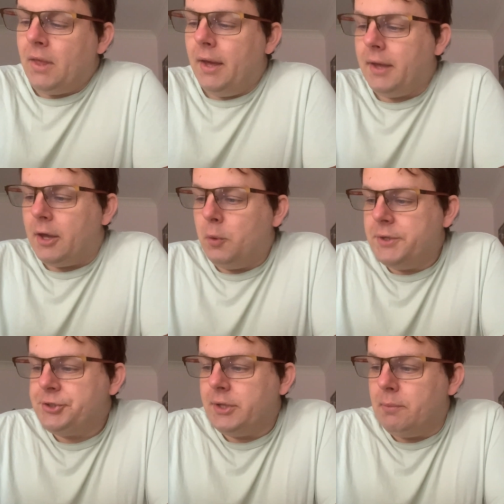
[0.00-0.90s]
Okay,
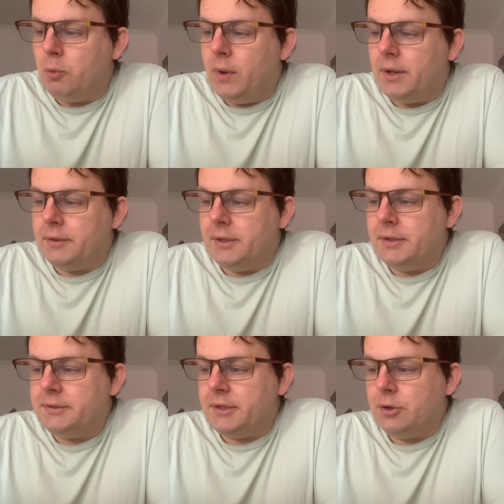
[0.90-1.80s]
question number 1
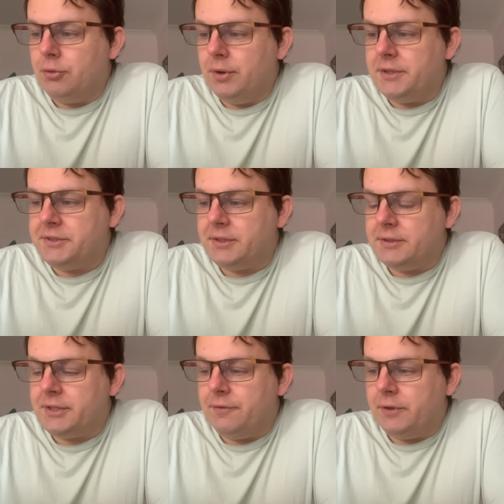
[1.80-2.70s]
is increase
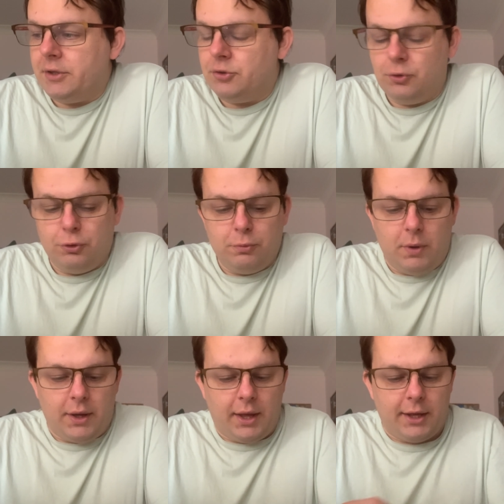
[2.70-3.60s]
72
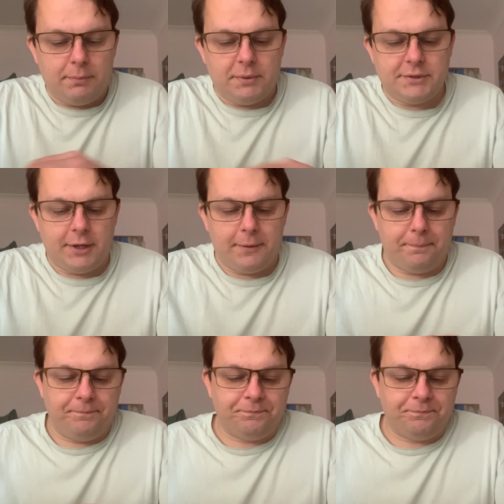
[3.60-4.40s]
by 8%.